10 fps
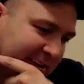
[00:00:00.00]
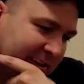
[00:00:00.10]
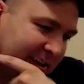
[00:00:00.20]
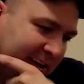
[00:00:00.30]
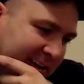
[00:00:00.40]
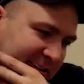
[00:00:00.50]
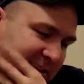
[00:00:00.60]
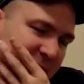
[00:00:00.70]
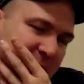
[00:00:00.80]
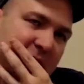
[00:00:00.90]
yeah.
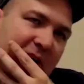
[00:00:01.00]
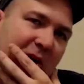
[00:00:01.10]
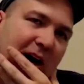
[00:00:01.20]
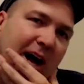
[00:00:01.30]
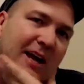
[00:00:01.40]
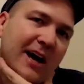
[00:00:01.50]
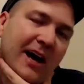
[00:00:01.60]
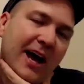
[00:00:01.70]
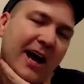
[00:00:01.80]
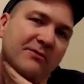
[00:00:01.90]
Oh, I
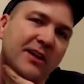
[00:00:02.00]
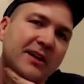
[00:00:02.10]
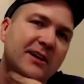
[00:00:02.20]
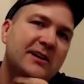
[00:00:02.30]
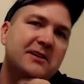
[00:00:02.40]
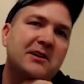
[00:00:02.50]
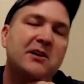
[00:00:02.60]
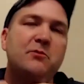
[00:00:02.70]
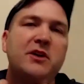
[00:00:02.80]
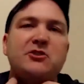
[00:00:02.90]
have like a
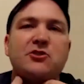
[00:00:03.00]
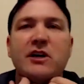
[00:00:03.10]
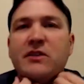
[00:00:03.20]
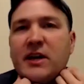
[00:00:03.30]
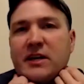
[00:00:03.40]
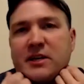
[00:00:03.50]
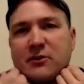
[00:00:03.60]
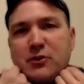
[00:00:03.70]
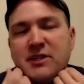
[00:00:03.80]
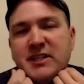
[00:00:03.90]
big trade that I
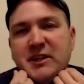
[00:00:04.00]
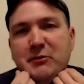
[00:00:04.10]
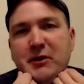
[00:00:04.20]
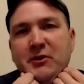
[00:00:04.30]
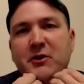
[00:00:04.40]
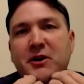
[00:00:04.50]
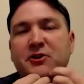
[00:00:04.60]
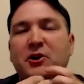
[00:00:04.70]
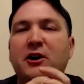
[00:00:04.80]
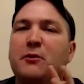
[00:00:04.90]
did recently, but I don't want
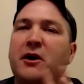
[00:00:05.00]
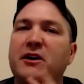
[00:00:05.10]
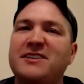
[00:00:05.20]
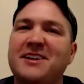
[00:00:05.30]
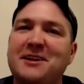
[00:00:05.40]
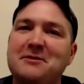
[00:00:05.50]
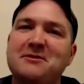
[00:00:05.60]
to talk about it. Like it's a